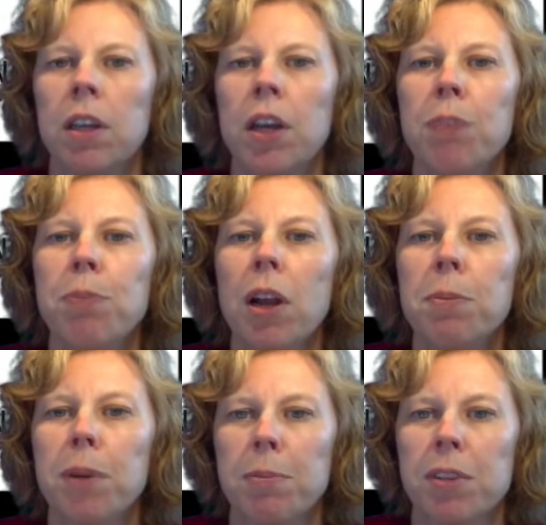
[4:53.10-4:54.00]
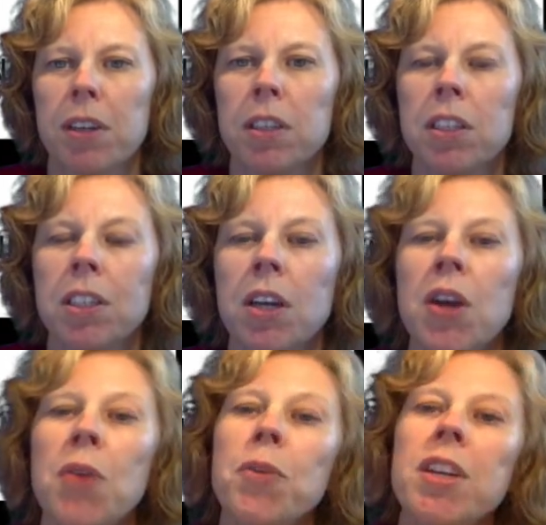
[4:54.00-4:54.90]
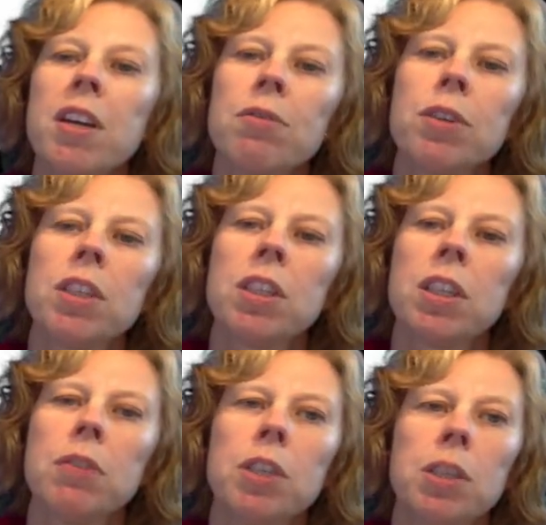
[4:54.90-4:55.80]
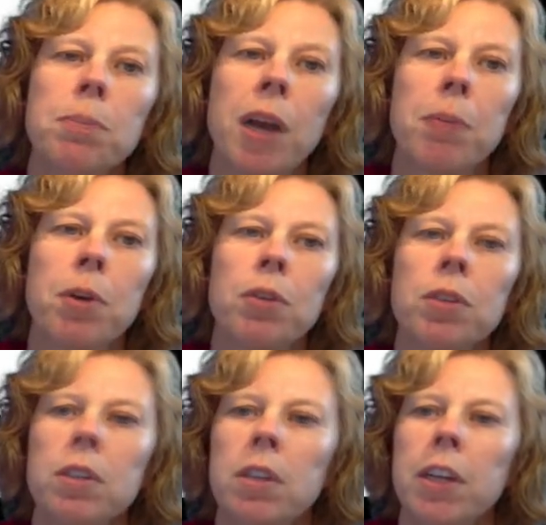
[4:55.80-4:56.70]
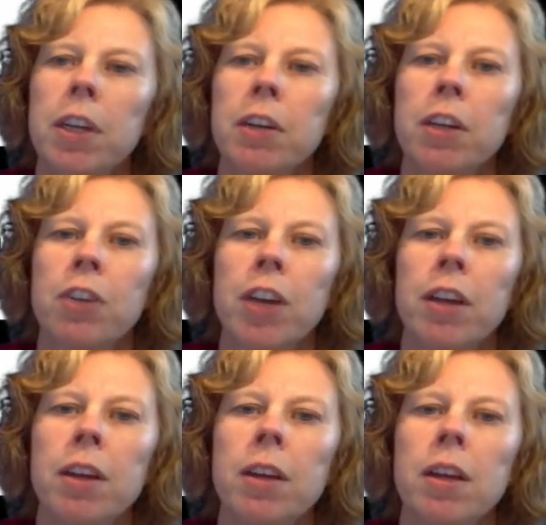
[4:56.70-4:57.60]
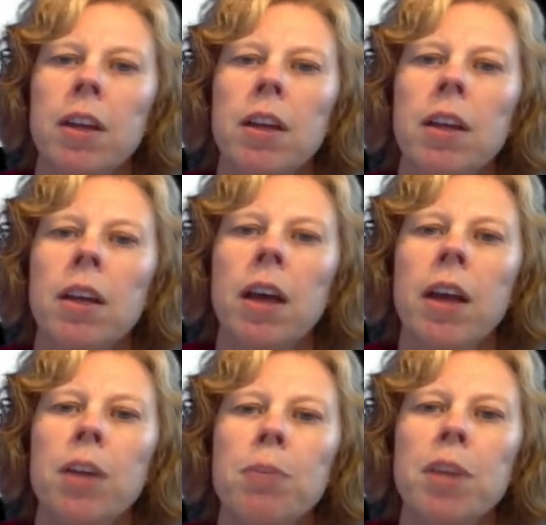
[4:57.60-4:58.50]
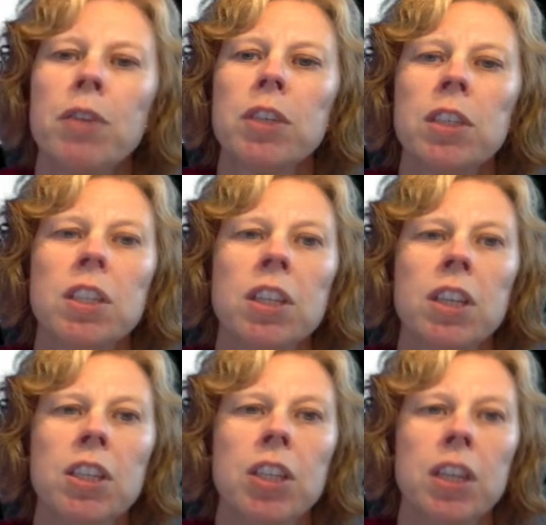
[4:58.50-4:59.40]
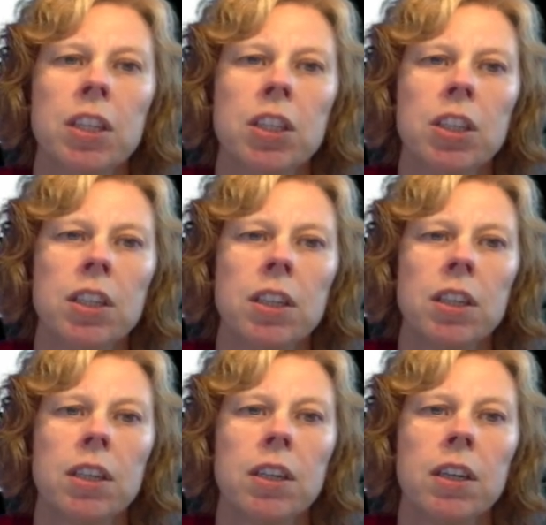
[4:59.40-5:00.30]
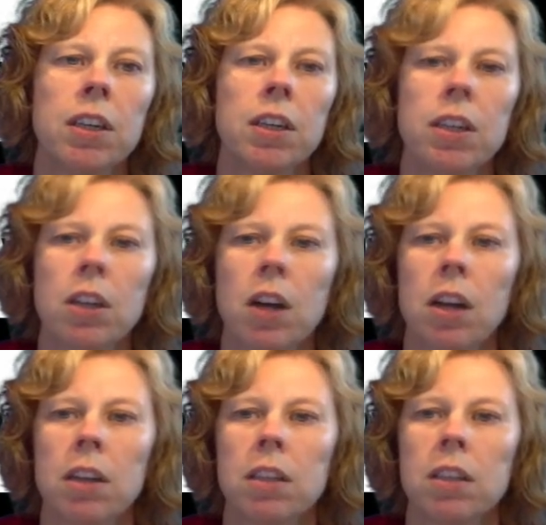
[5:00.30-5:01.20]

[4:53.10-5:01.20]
In polypeptides, we therefore distinguish the backbone, here in gray, and the amino acid side chain, here in the color.